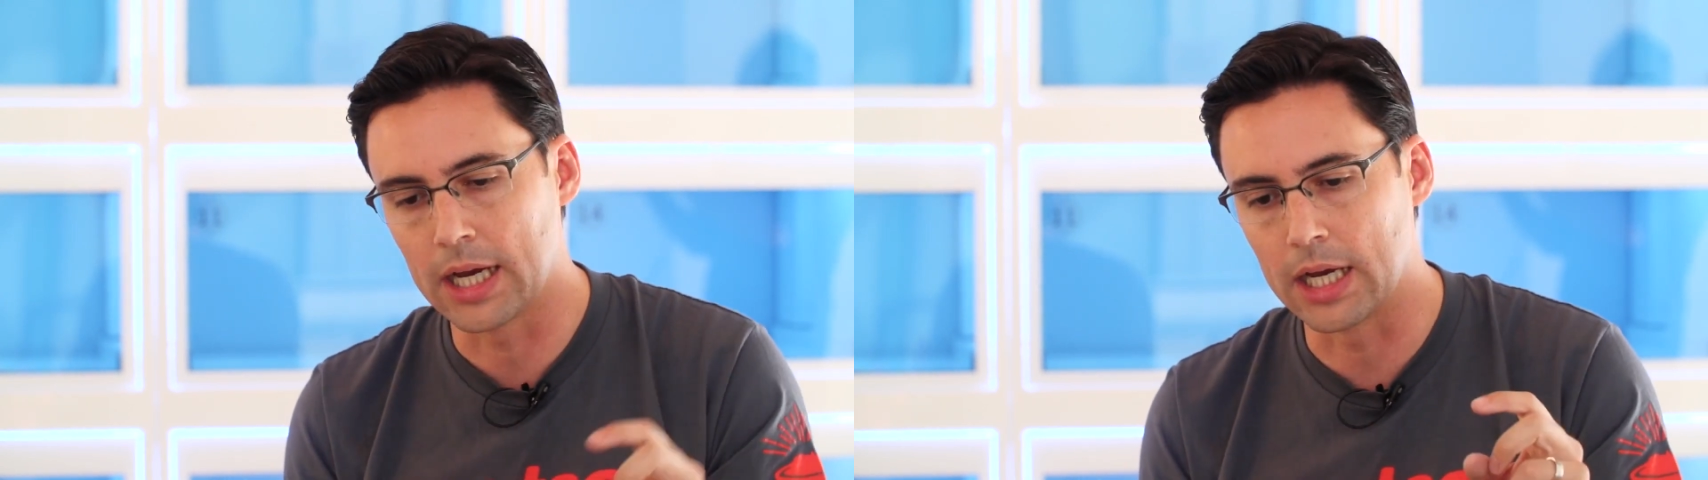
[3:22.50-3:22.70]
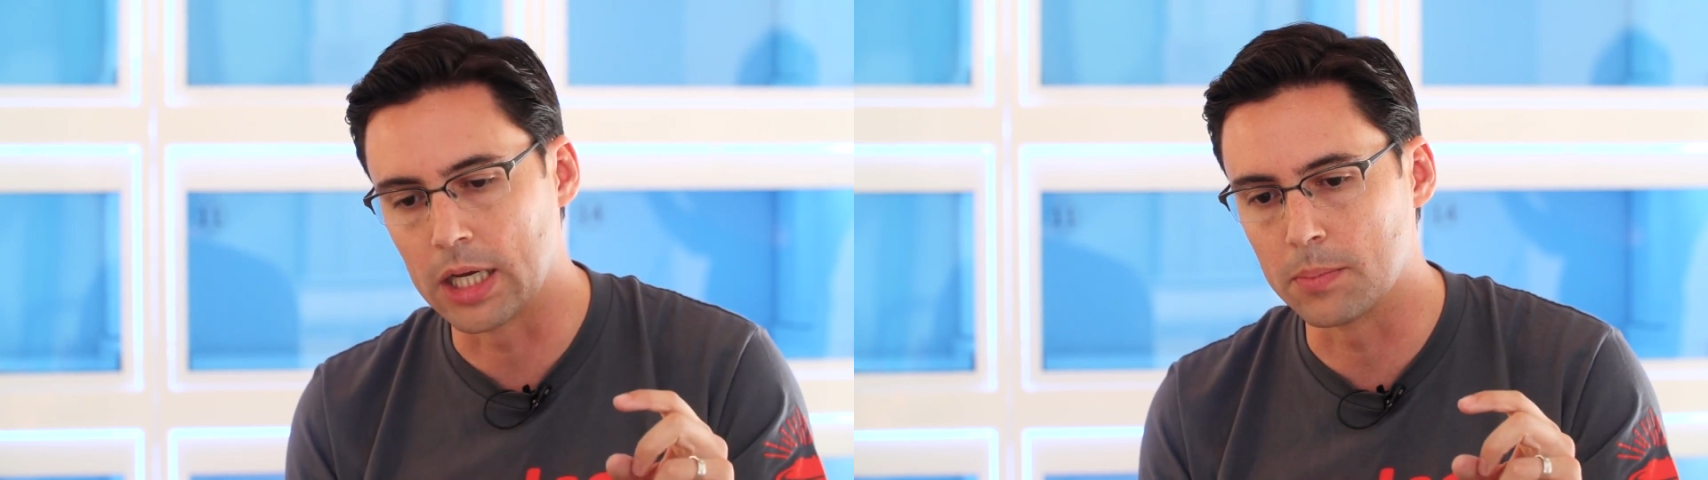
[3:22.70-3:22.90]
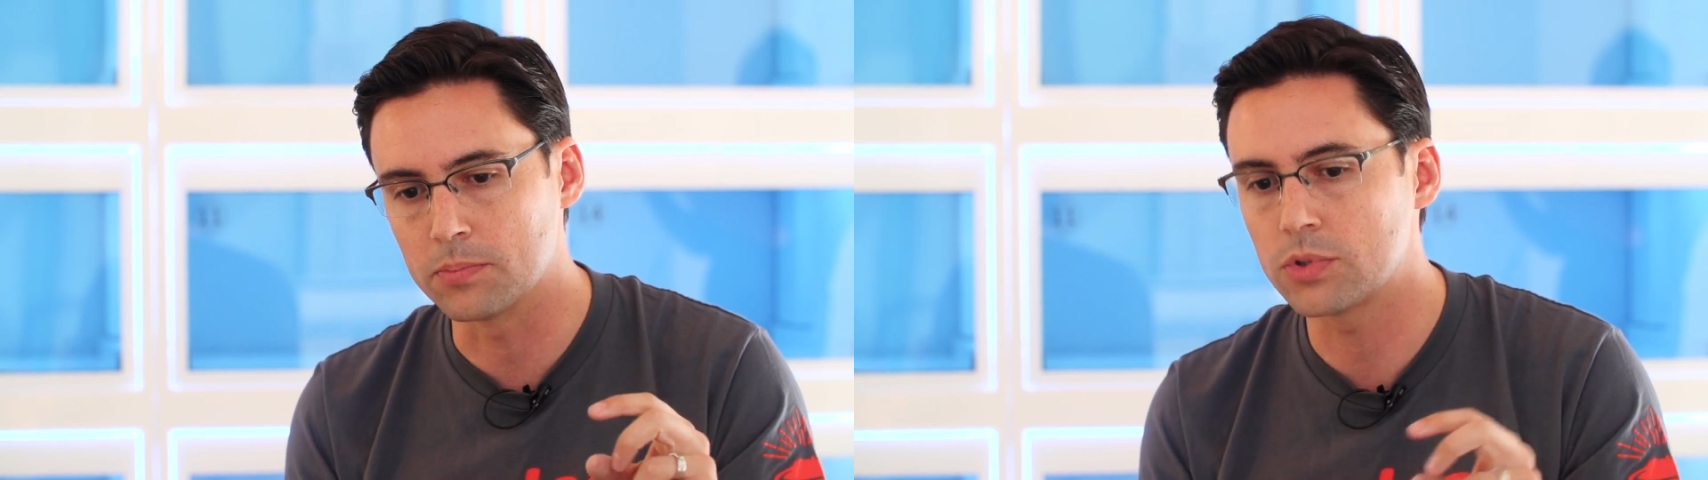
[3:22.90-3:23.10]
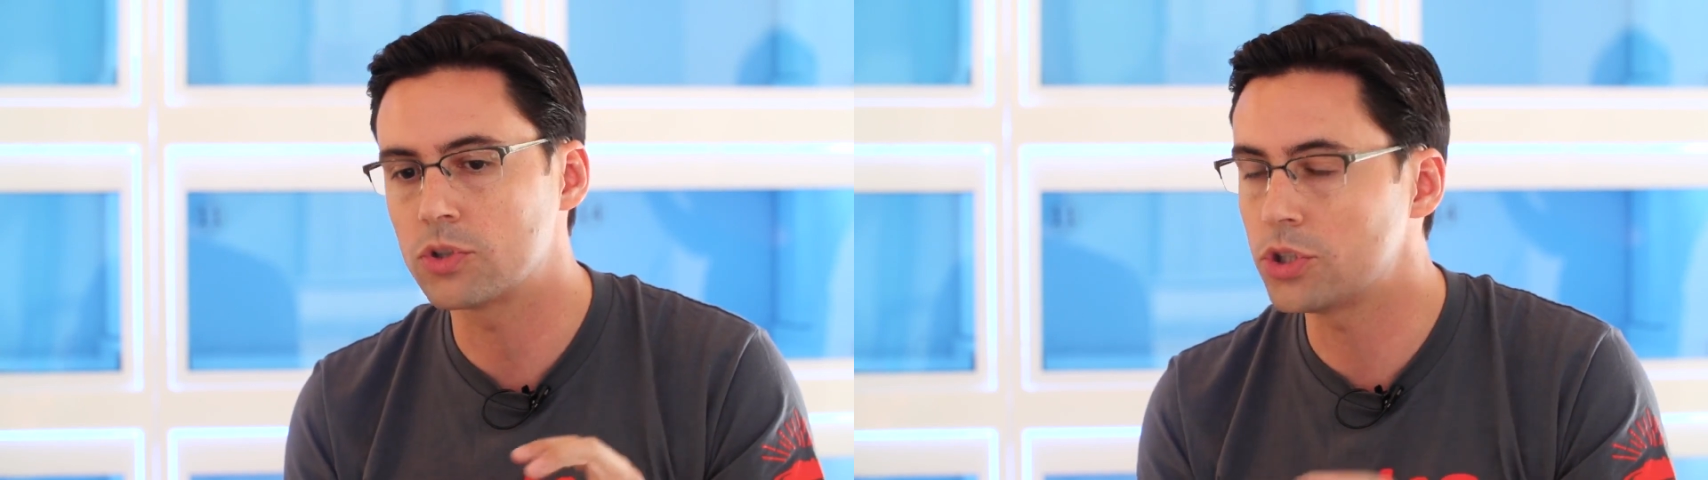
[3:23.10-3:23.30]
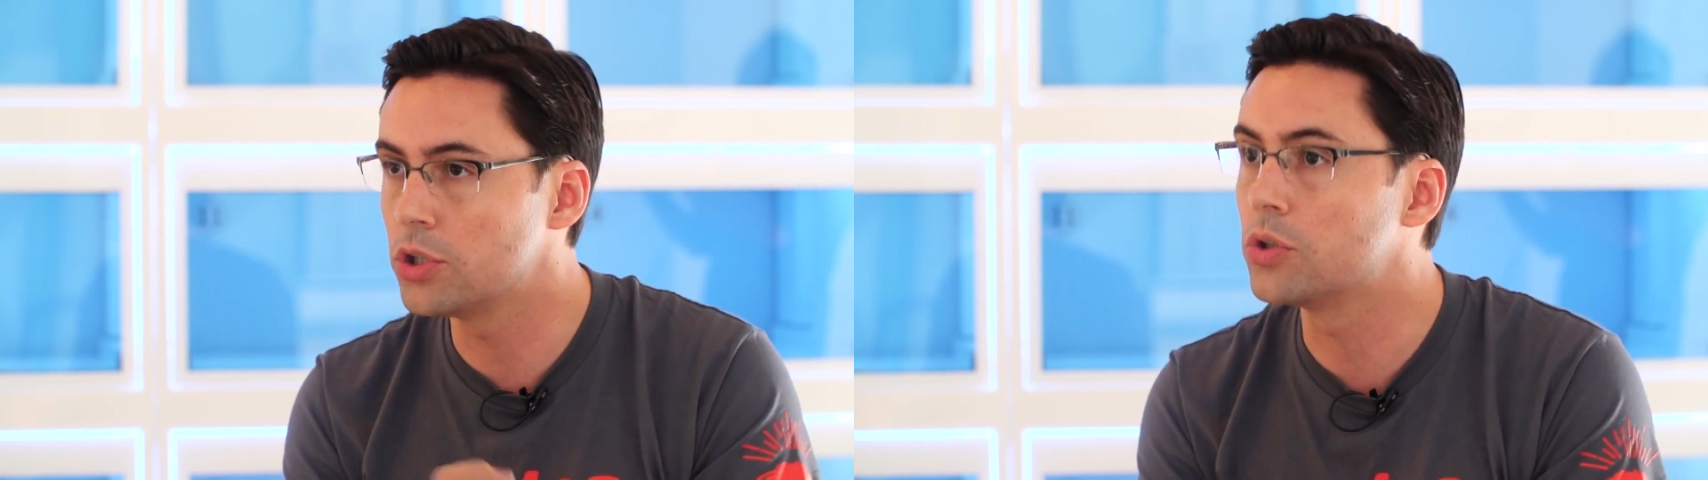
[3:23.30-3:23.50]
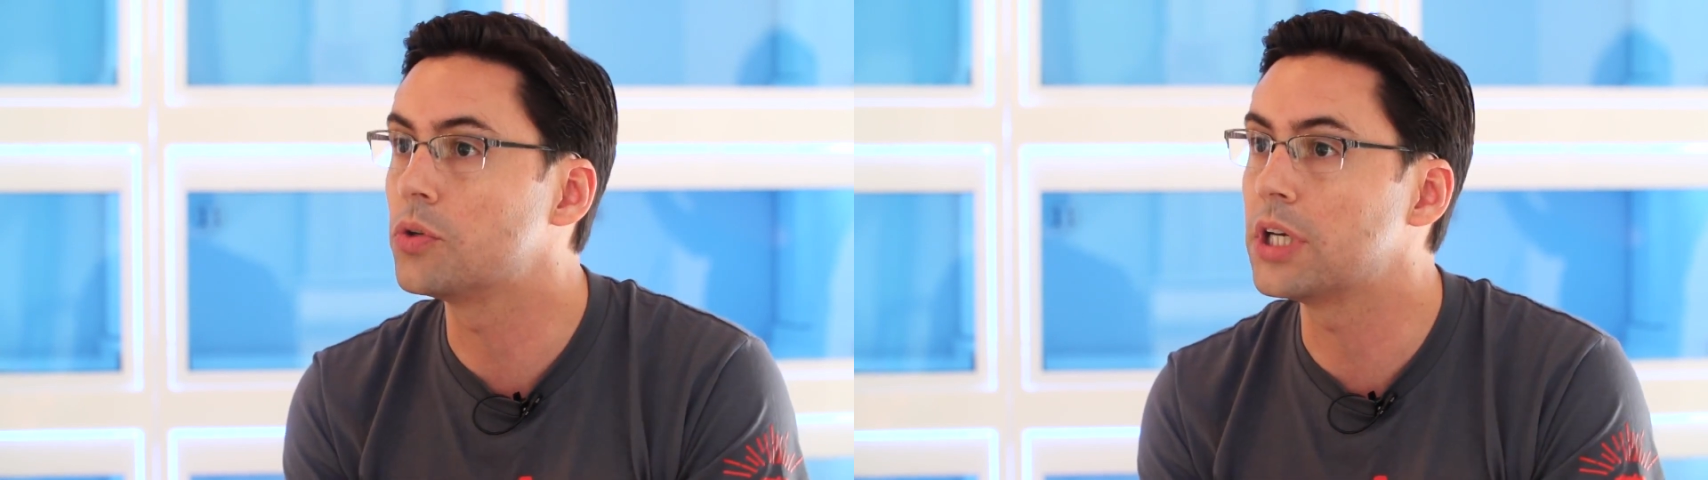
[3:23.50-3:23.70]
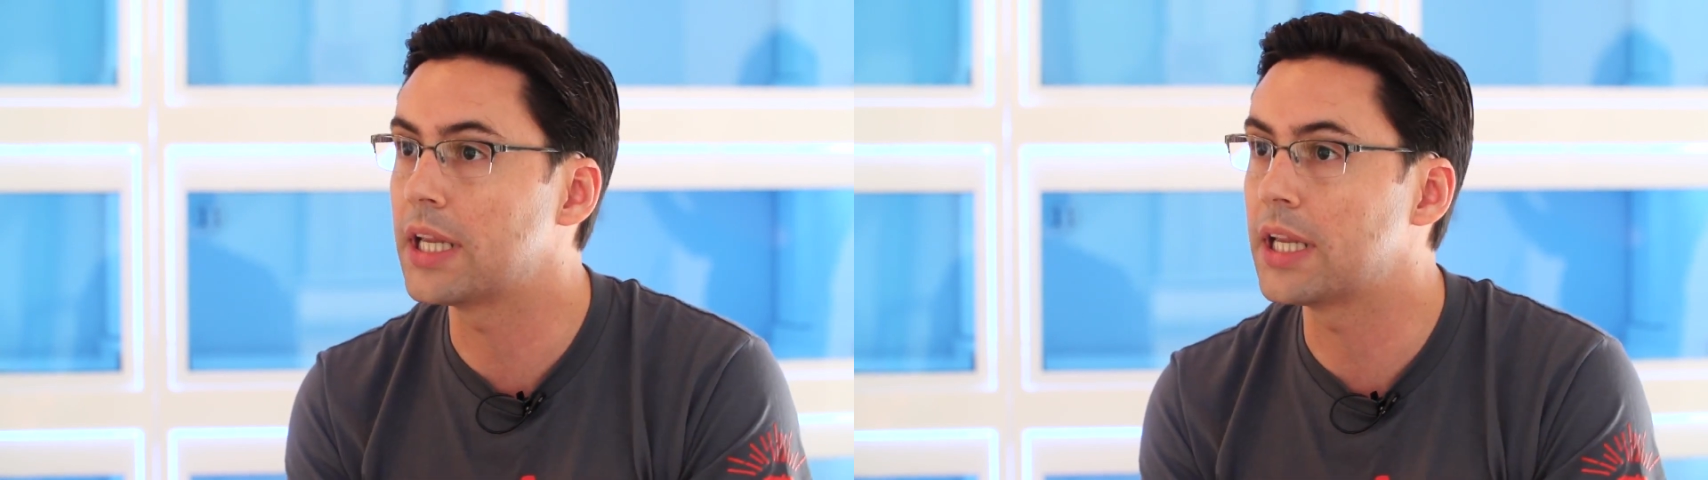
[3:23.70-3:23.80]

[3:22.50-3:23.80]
Um, two,